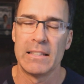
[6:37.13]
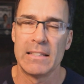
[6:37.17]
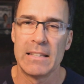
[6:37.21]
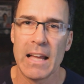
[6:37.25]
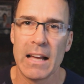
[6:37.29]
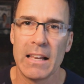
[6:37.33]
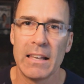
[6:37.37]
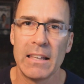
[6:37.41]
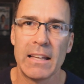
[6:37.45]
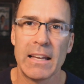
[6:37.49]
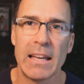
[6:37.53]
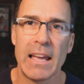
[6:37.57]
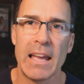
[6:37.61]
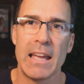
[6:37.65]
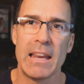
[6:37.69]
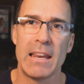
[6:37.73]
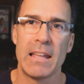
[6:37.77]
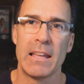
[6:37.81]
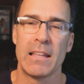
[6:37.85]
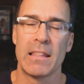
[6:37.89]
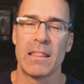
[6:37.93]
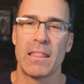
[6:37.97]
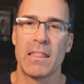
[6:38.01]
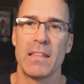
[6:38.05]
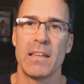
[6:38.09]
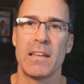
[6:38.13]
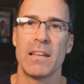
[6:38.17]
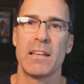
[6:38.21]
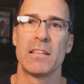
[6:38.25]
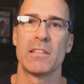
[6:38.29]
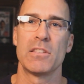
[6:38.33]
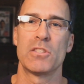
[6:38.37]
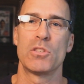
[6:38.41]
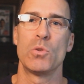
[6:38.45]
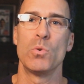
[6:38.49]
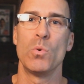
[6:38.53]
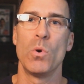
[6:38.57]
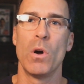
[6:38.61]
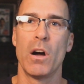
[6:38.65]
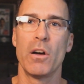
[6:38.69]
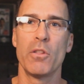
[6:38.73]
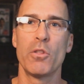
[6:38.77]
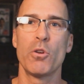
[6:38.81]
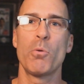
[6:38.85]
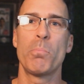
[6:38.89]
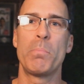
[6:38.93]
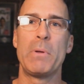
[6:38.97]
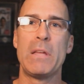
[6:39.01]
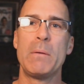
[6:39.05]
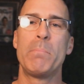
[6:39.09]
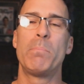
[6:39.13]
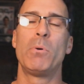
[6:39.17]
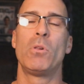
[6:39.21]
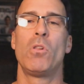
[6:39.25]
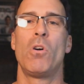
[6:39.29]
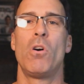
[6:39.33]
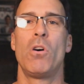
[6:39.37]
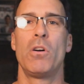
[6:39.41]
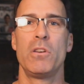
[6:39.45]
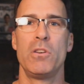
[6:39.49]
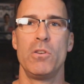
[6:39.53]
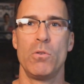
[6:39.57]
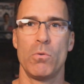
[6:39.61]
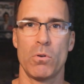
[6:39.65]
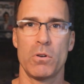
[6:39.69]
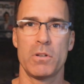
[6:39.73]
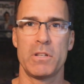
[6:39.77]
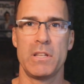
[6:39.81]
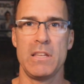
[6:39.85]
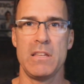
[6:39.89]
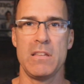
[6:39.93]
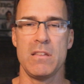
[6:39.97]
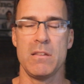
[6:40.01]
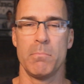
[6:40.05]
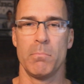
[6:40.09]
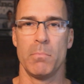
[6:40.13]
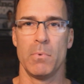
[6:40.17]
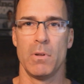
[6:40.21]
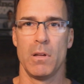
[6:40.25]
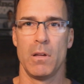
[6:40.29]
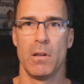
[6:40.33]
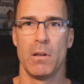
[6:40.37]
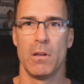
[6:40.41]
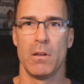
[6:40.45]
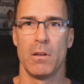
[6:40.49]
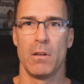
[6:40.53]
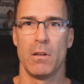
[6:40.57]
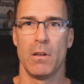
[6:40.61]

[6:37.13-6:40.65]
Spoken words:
delegating things to other people on your team.